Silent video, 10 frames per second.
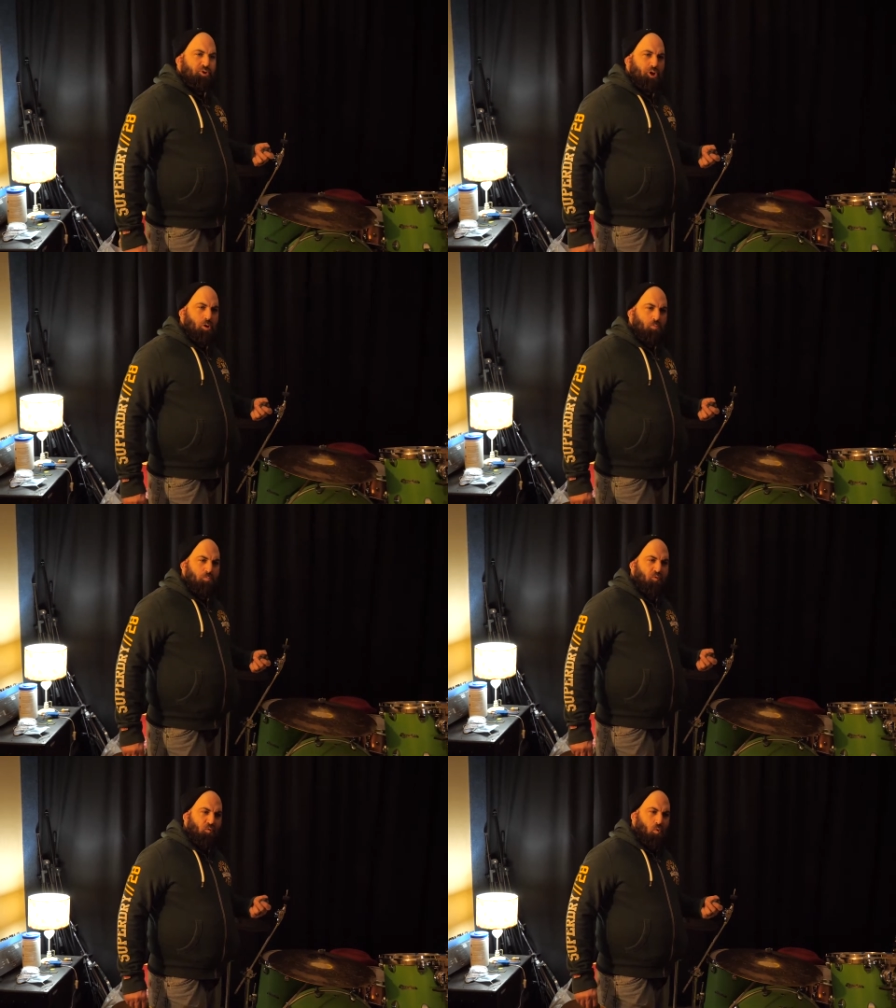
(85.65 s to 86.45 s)
So
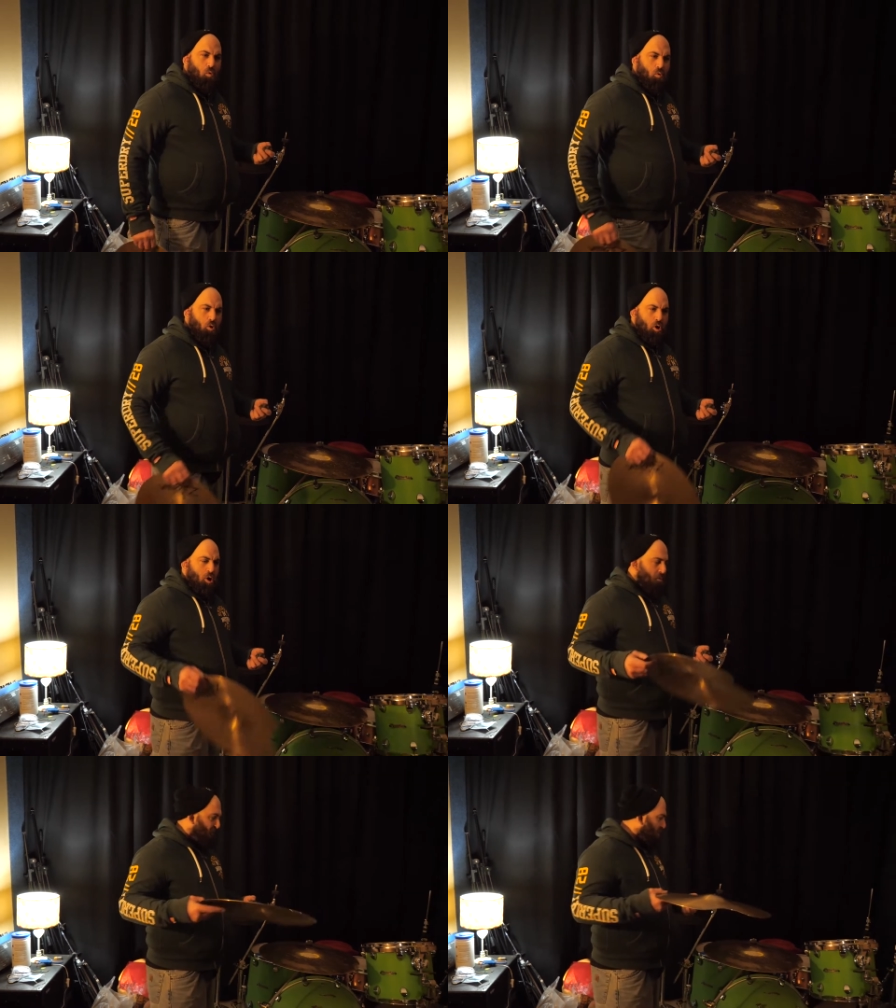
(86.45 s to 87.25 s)
before
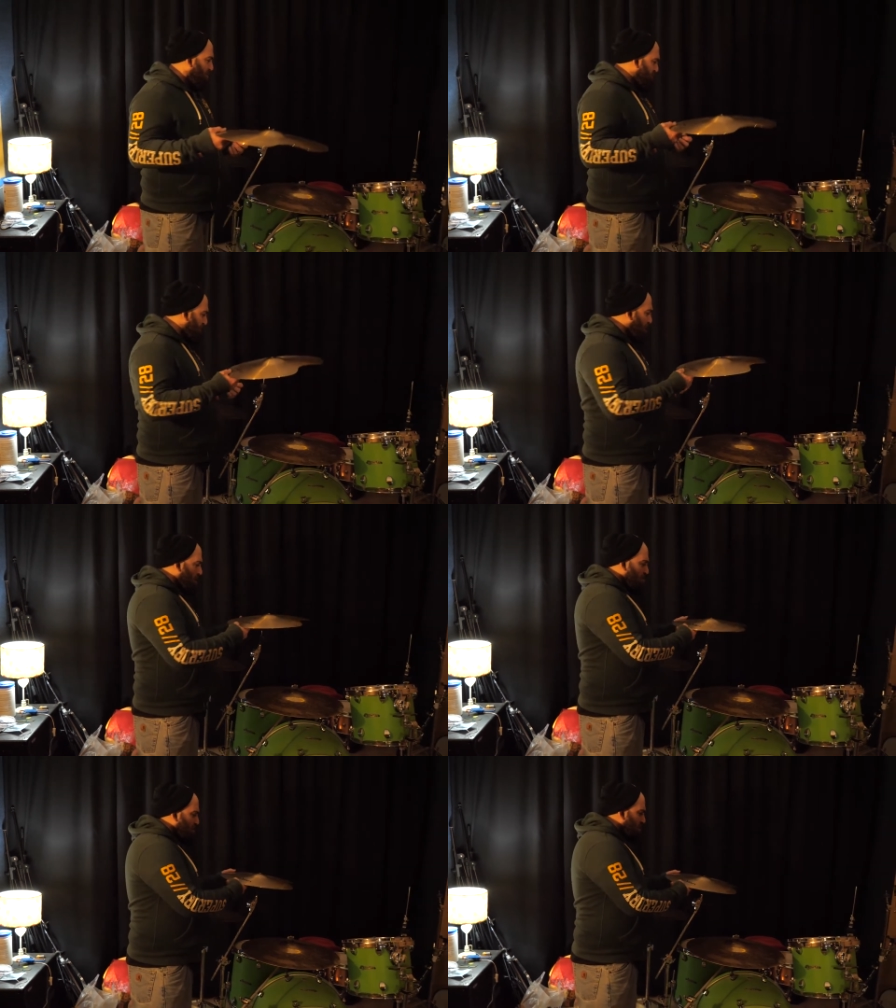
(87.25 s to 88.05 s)
before the
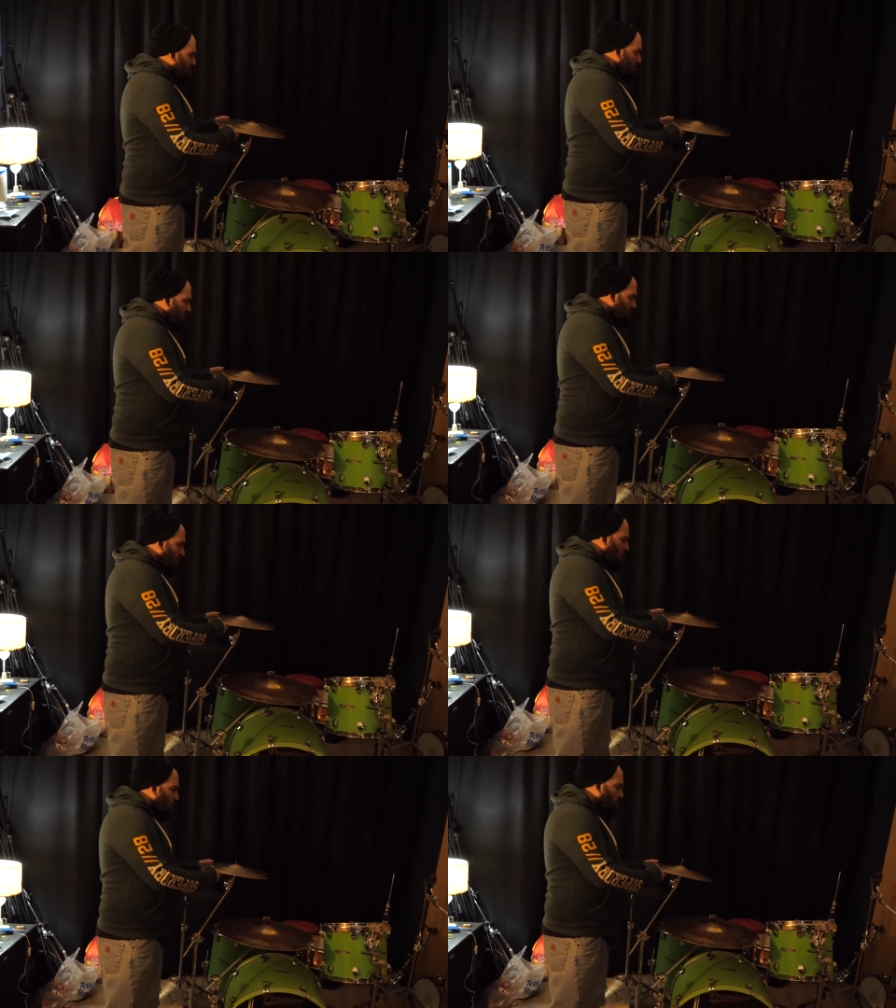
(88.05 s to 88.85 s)
show,
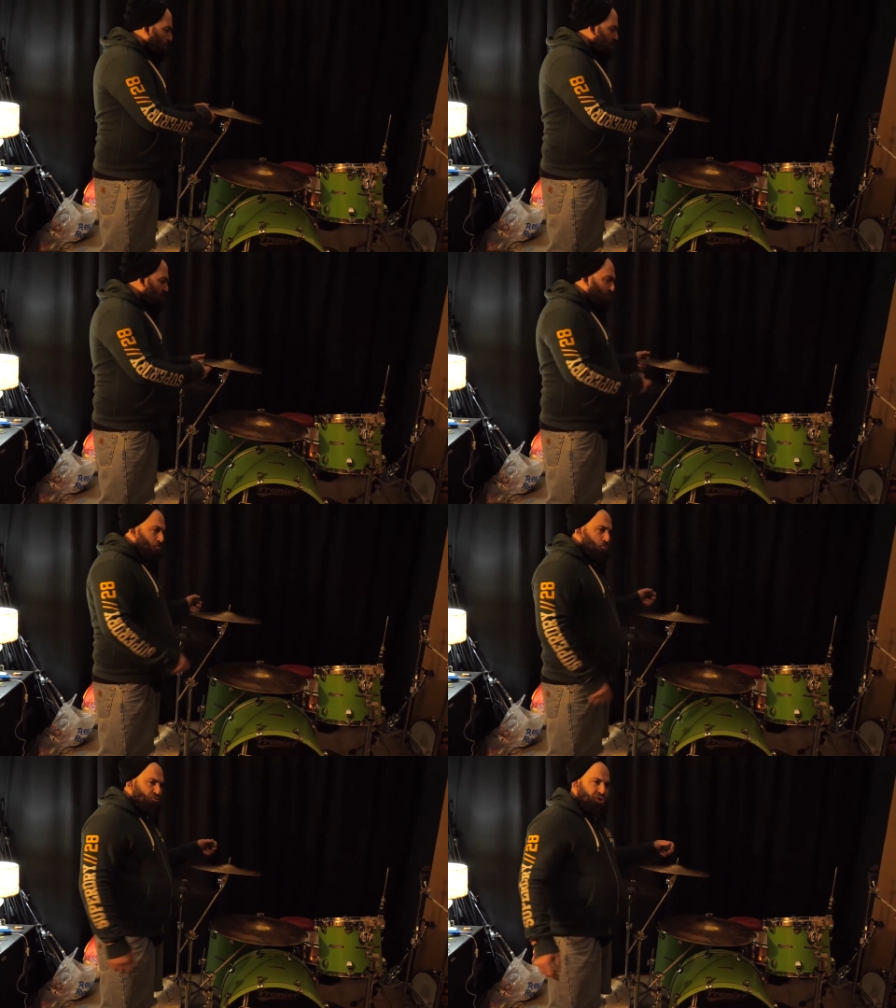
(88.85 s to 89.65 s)
a lot of people
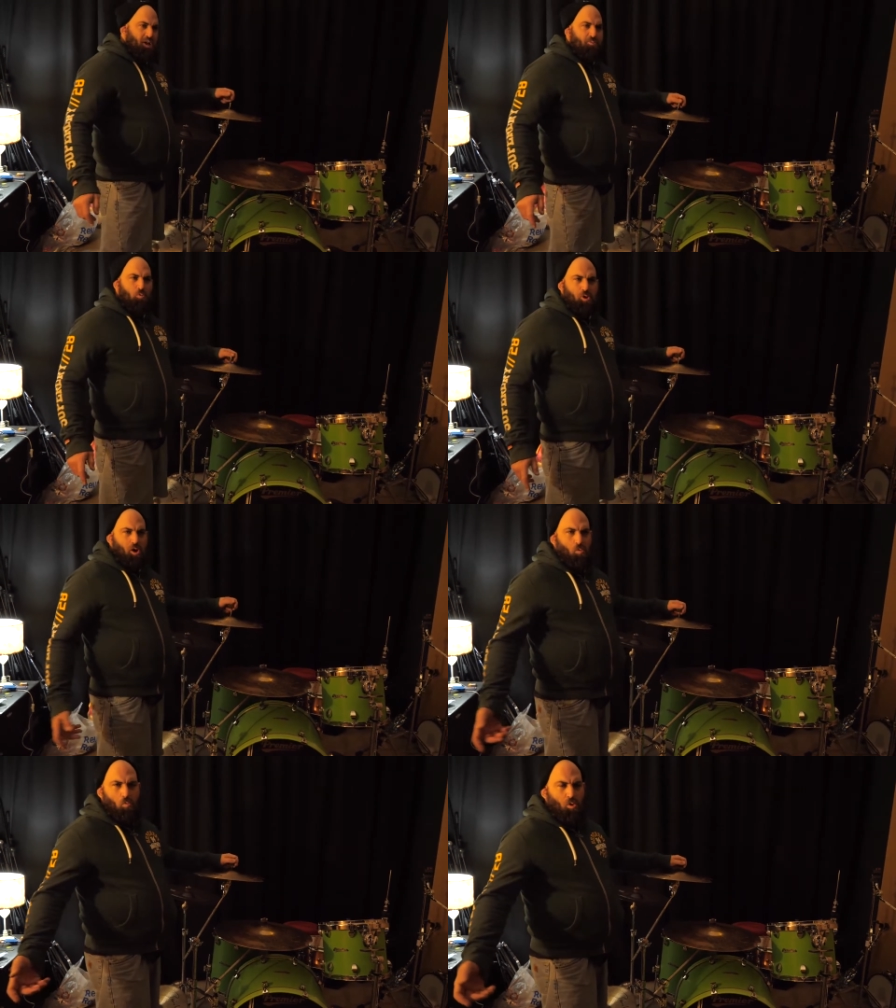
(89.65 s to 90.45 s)
will see me you
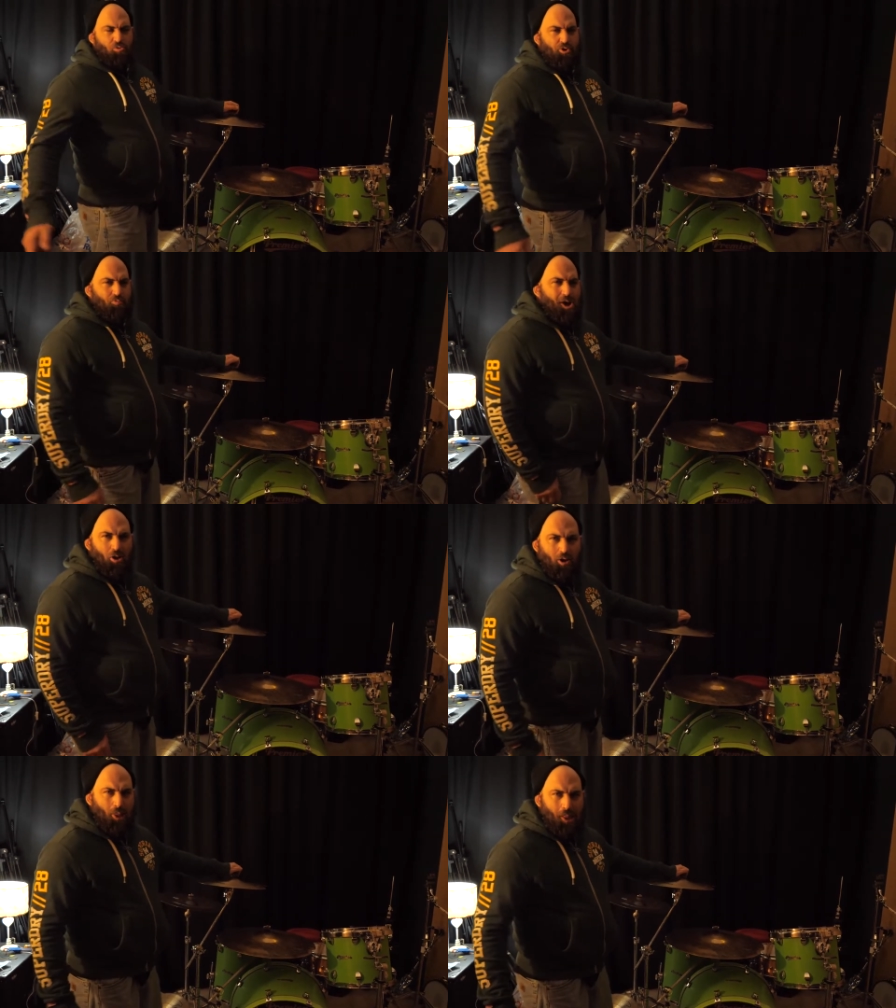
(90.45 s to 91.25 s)
know, wandering around
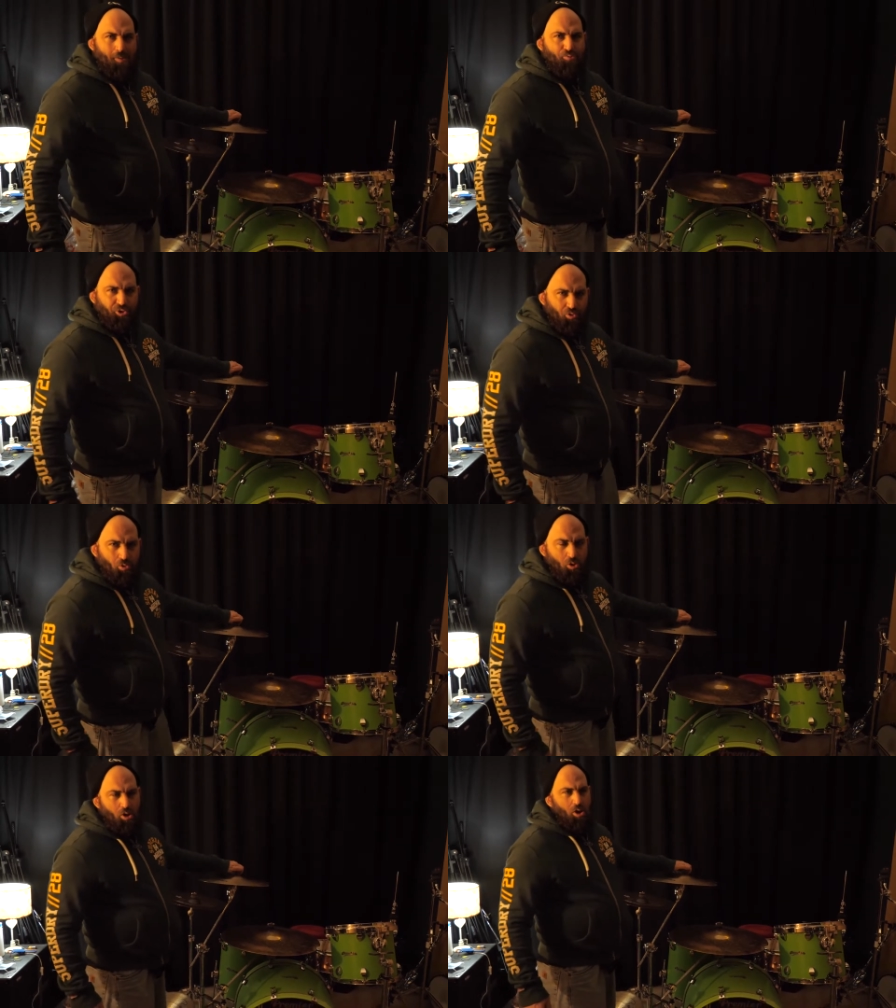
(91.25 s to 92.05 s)
like a
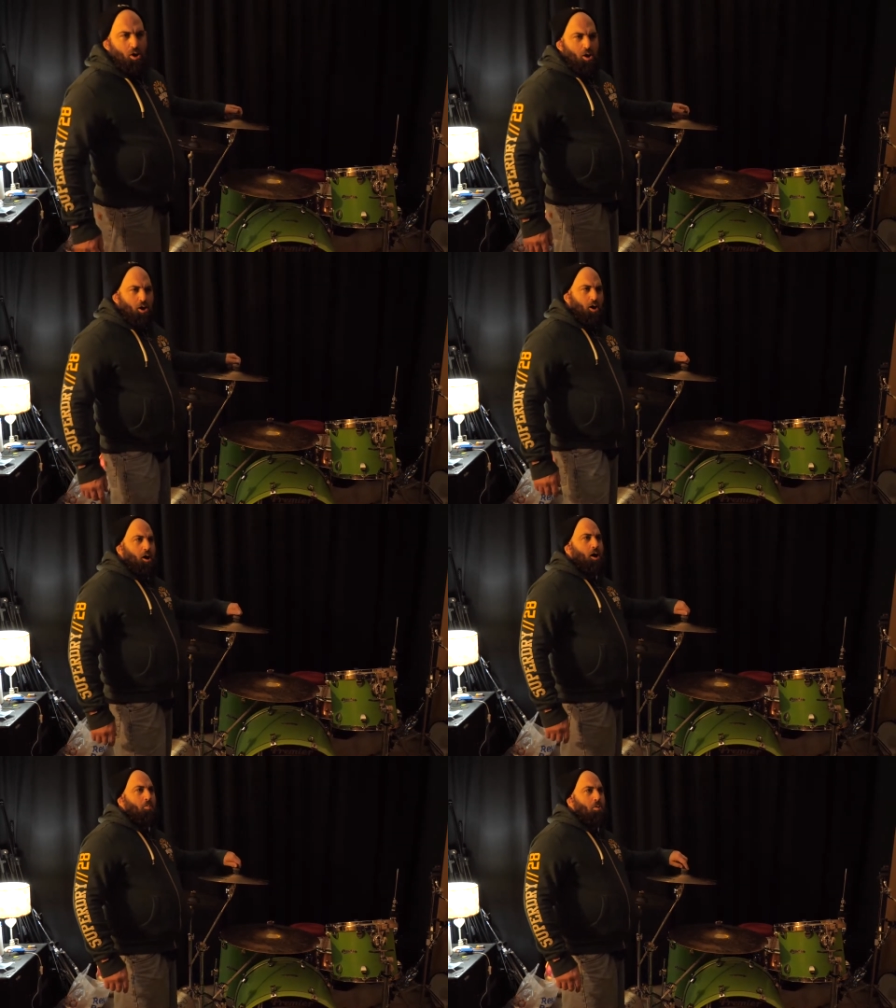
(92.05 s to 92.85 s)
Labrador.
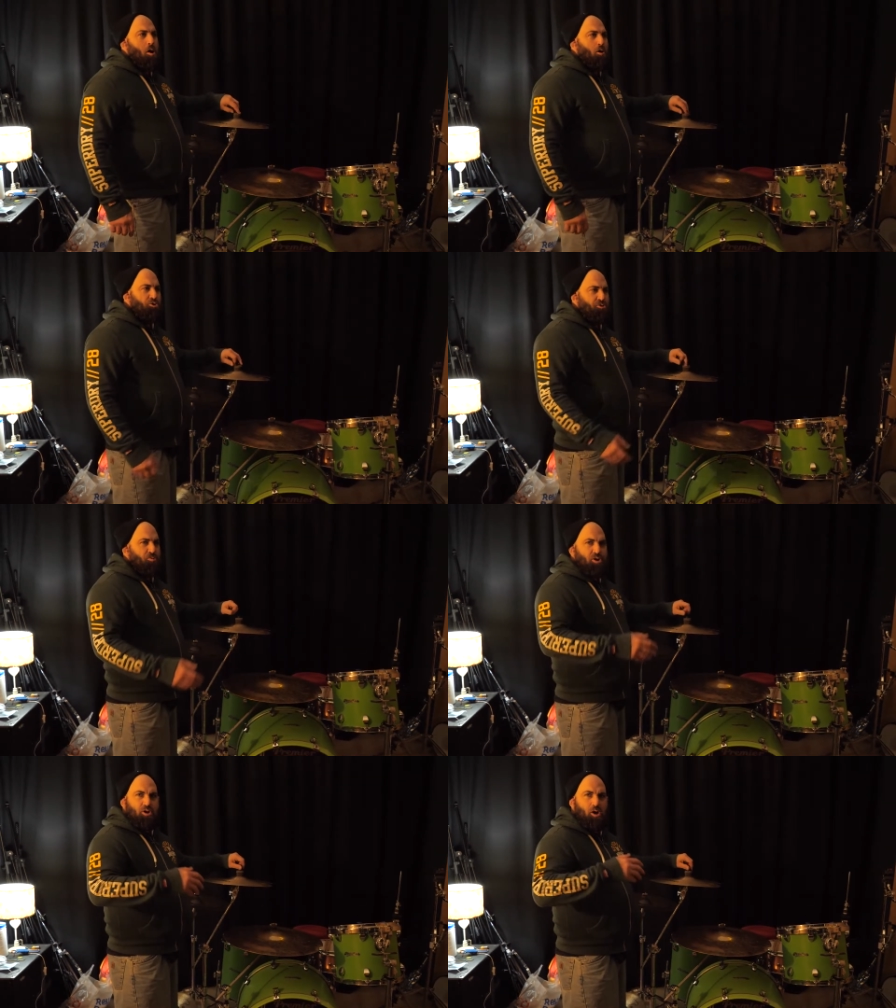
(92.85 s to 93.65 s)
Um, I'll just
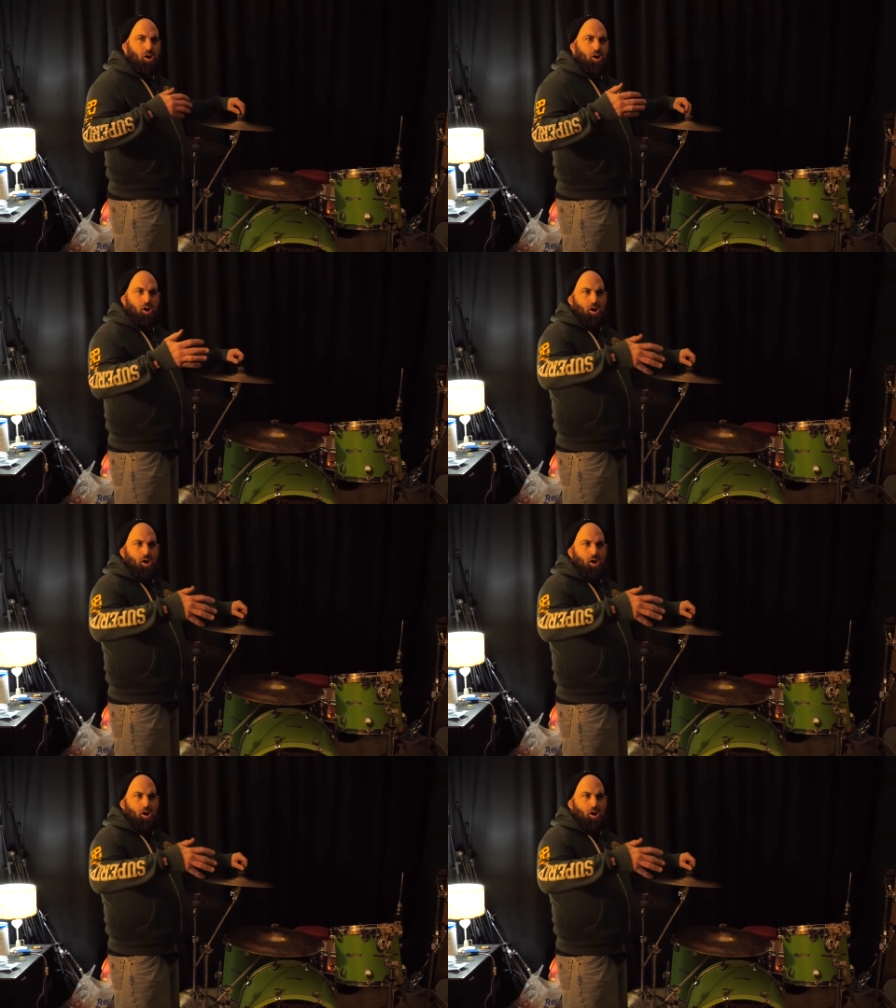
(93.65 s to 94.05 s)
be uh,